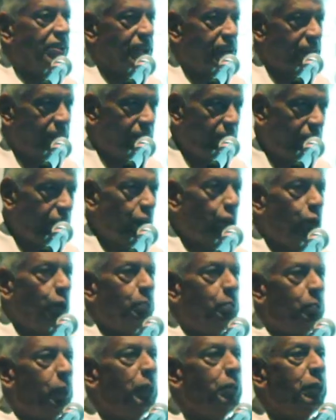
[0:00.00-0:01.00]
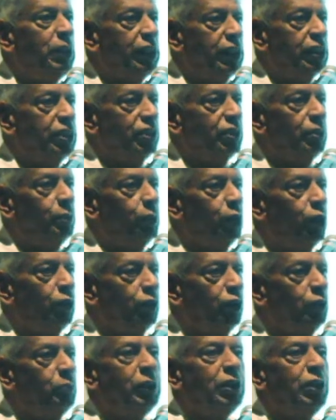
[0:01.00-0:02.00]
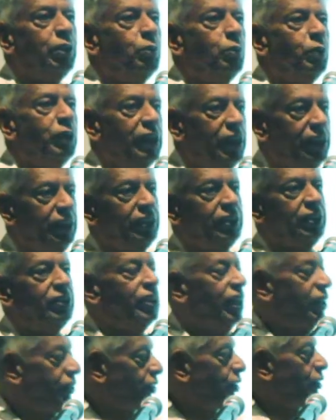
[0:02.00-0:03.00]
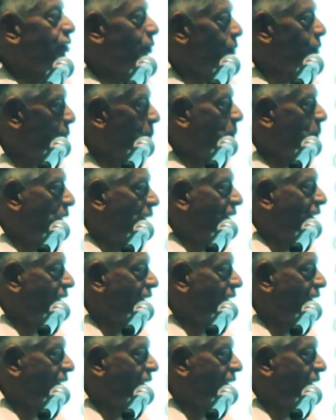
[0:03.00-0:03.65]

There's a very good publication brought out by the Goa Heritage Action Group,